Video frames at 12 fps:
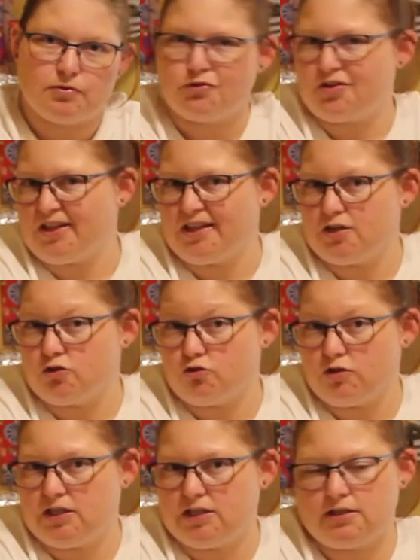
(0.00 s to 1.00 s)
really
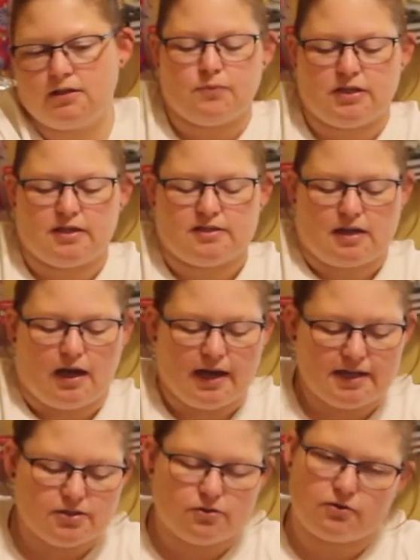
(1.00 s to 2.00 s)
intrigued because
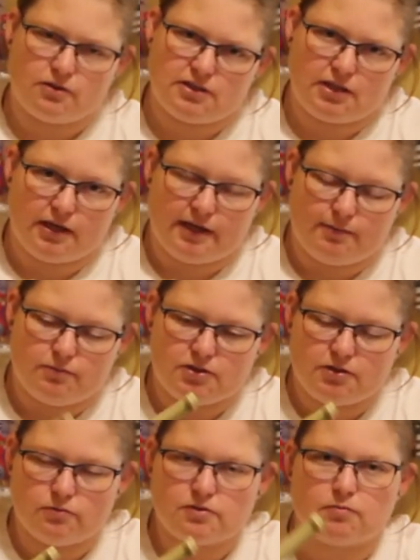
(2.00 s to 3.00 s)
I took the time to
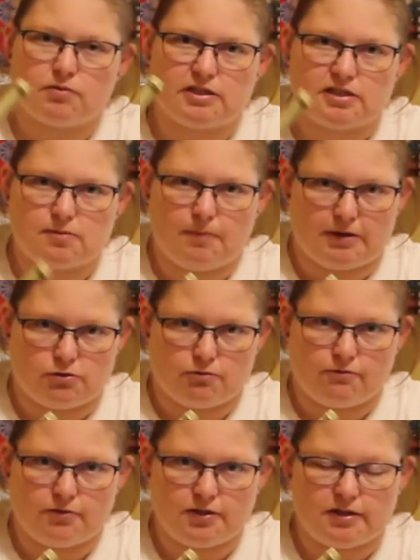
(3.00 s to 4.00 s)
do something special
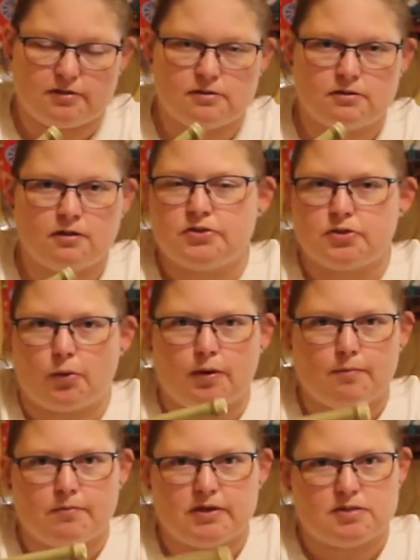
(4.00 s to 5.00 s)
for this. So it
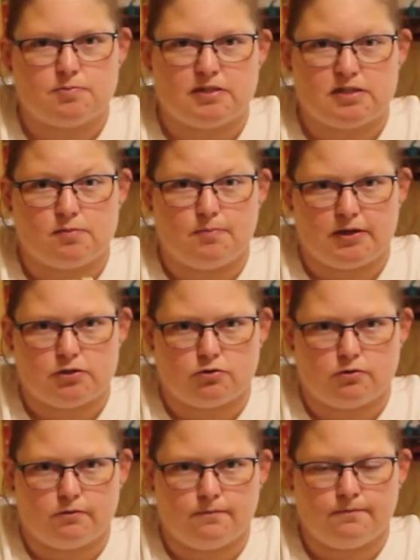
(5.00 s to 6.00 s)
must be special.